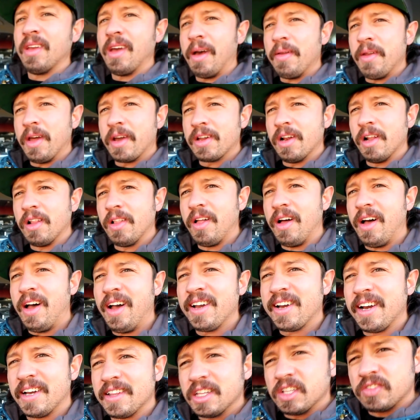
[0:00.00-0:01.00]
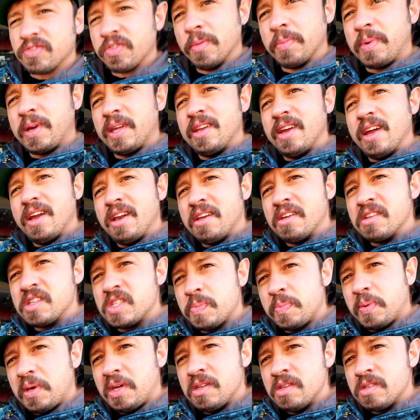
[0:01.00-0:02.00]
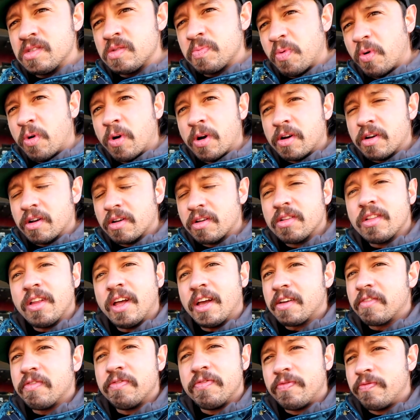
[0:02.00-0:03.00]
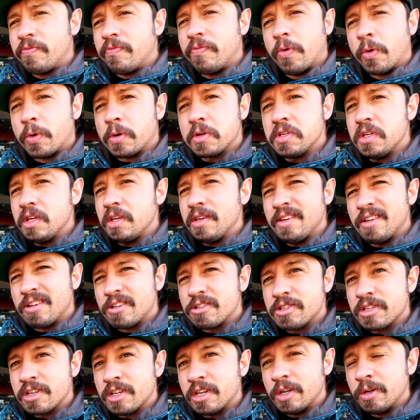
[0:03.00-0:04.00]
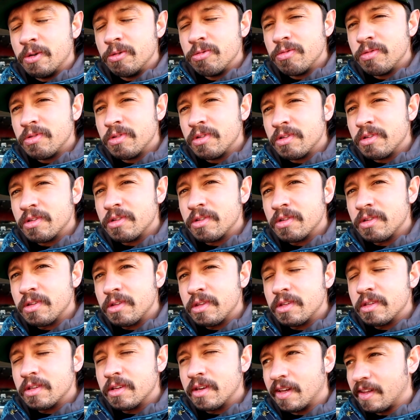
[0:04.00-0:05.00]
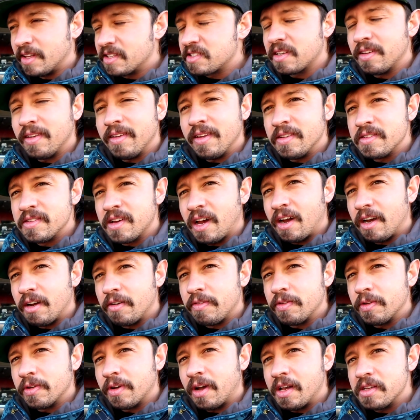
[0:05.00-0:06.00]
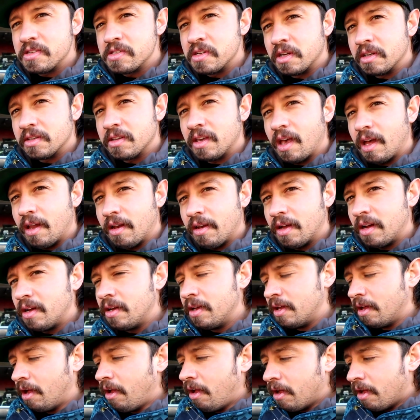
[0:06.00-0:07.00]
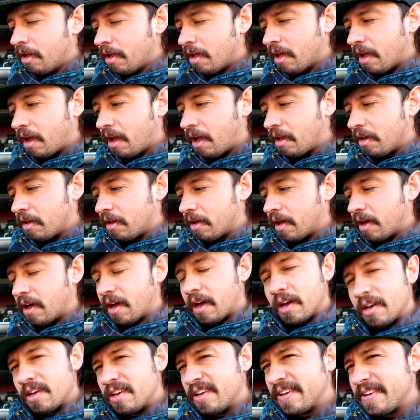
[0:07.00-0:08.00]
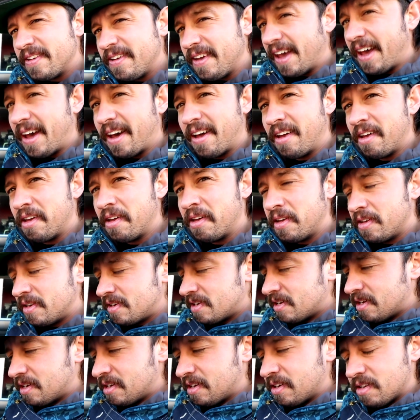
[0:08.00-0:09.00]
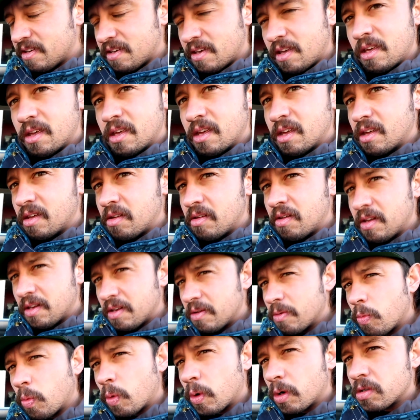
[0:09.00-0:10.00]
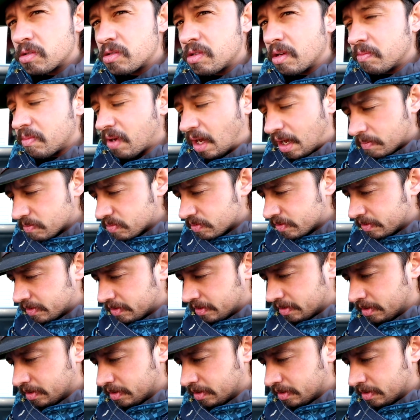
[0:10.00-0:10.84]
I'm not gonna lie, I got this from Canadian Speed and Sport like 14 years ago. That's Canadian Tire for you guys not in Canada. And yeah, it works sometimes.